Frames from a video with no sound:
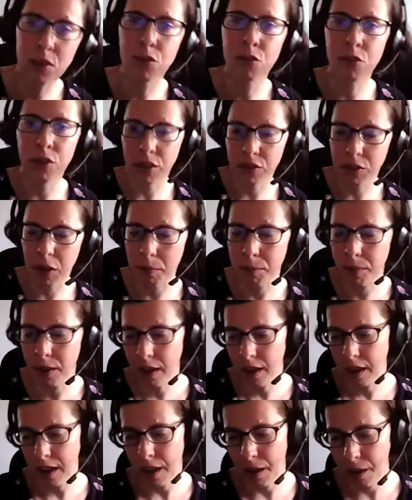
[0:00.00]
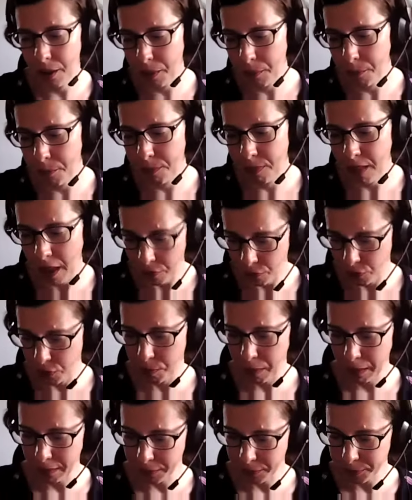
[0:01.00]
filled up every
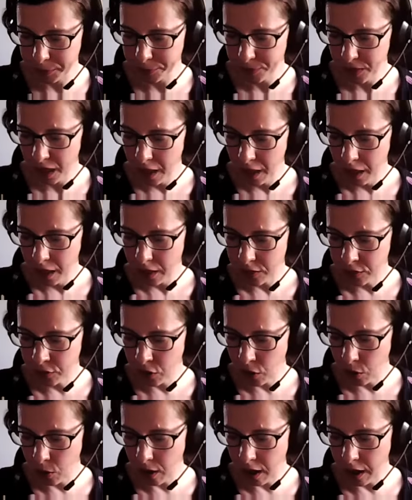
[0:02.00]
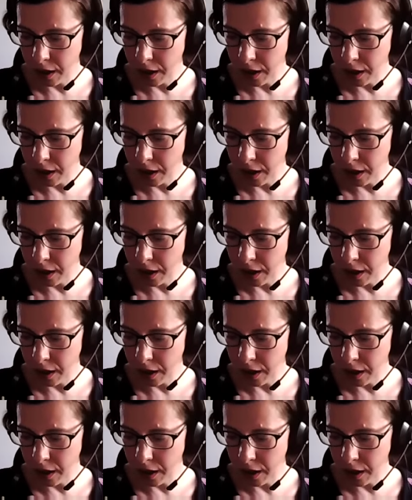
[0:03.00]
month. So